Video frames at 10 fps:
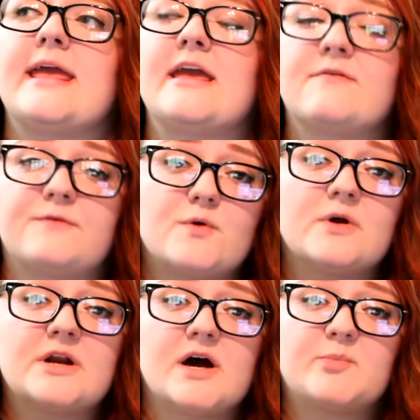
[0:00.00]
if you
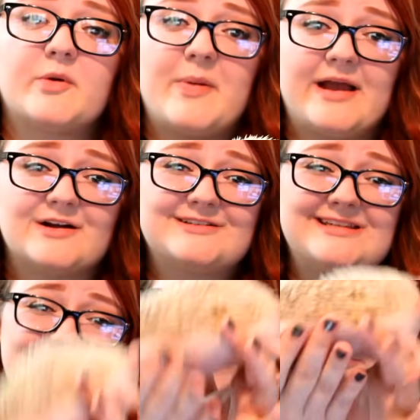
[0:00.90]
are not prepared
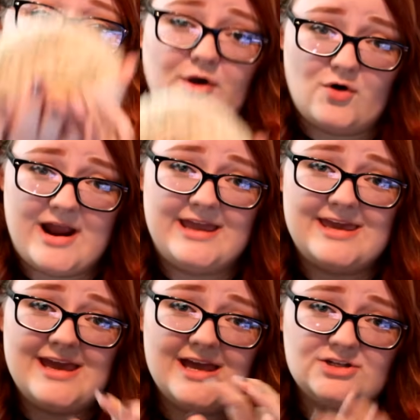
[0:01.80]
to deal with a
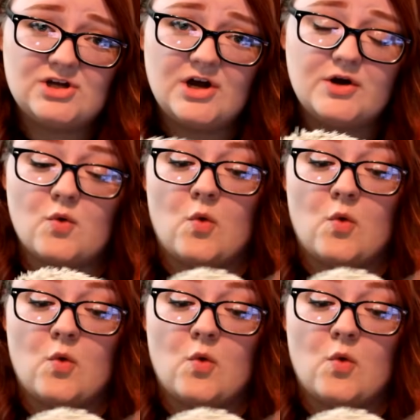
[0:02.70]
cranky hedgehog